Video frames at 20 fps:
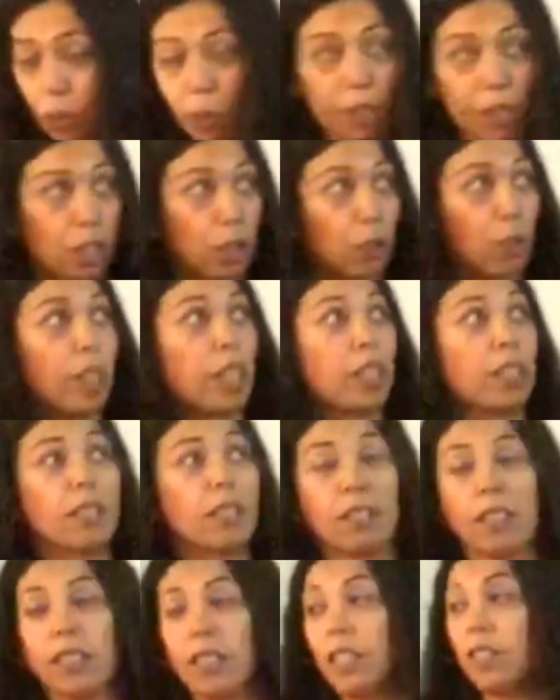you want to
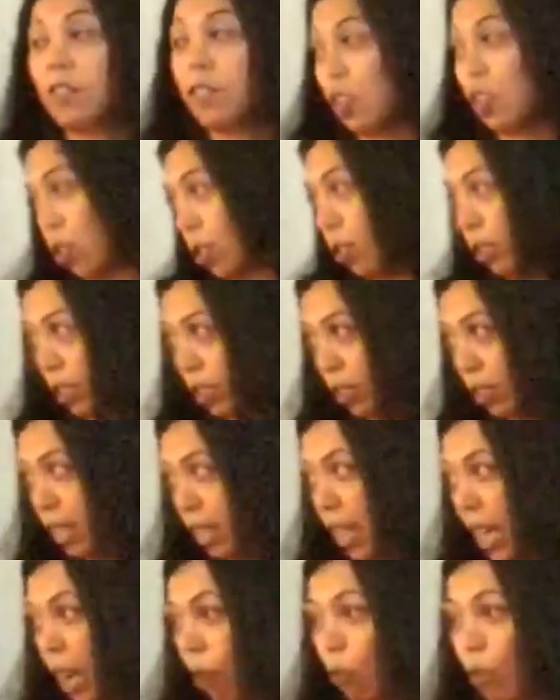train efficiently.
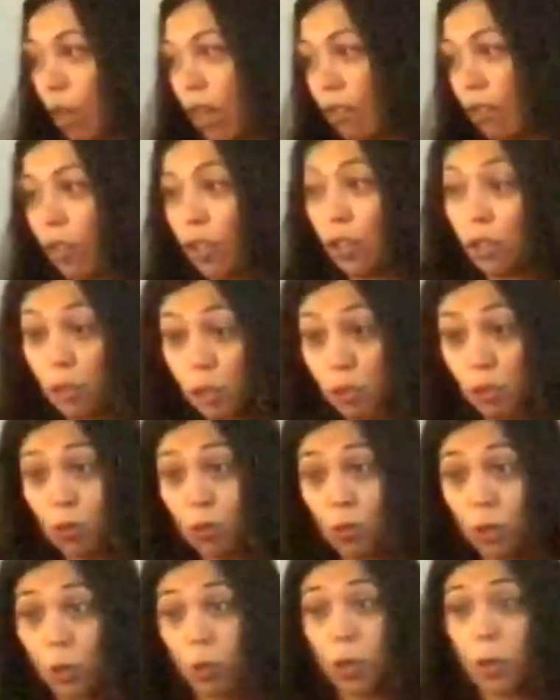And whatever you do,
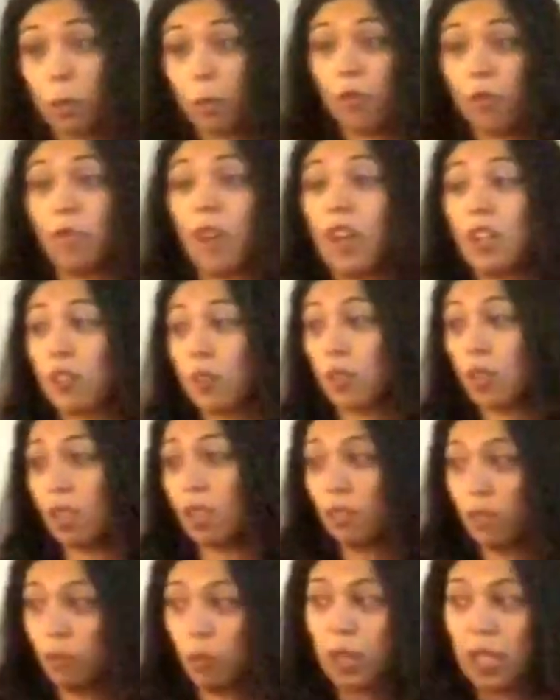you want to provide
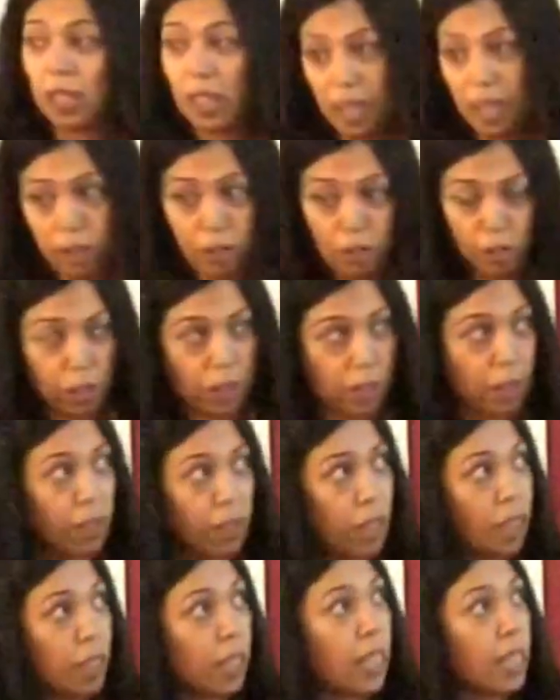yourself with energy.
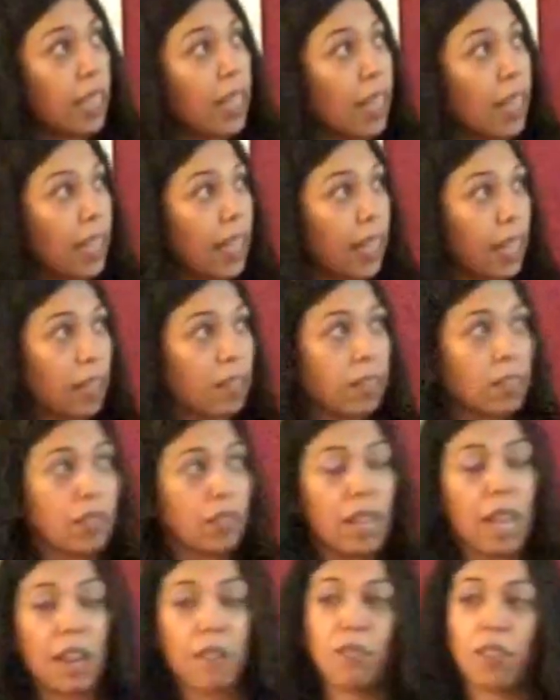And
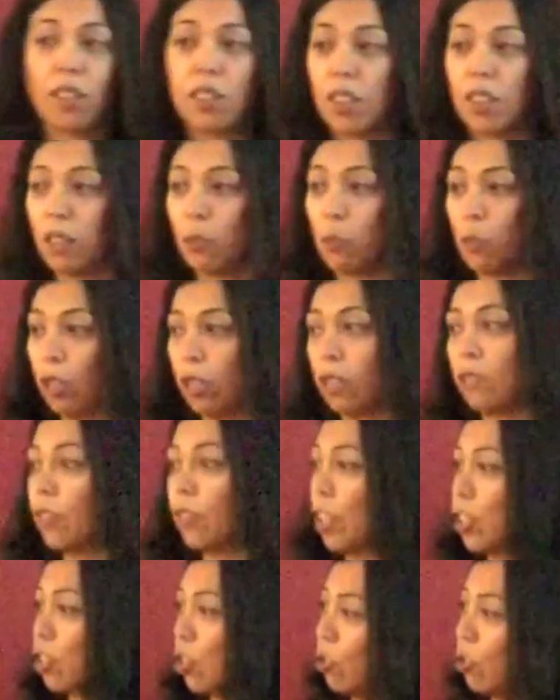everything will
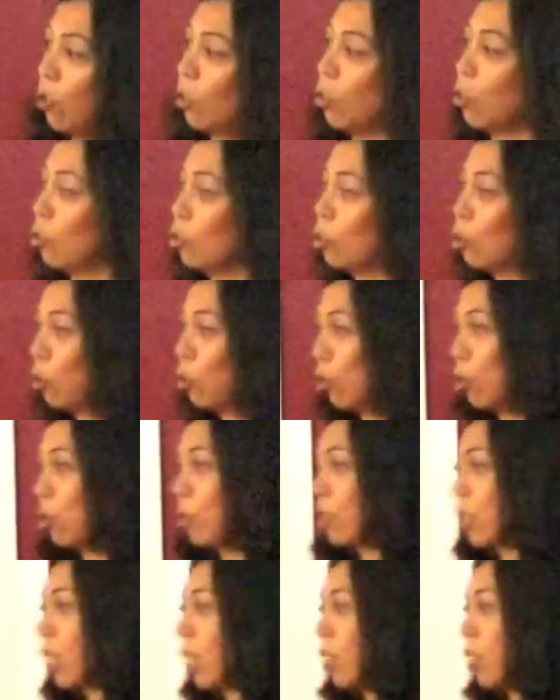affect you though, your
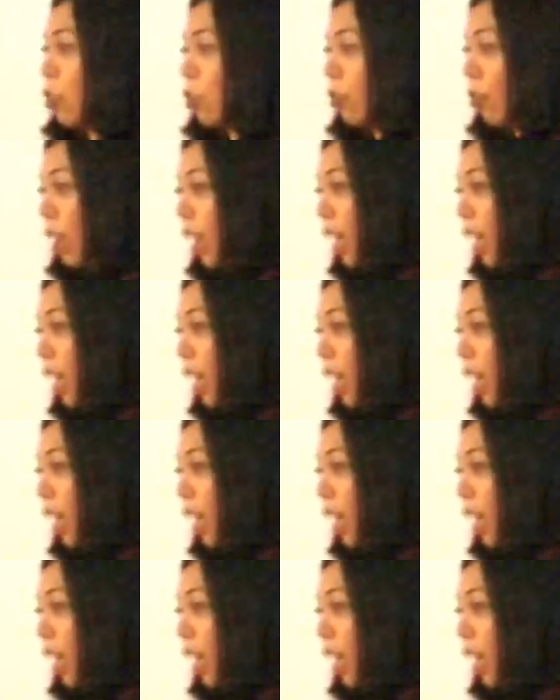nutritional status, your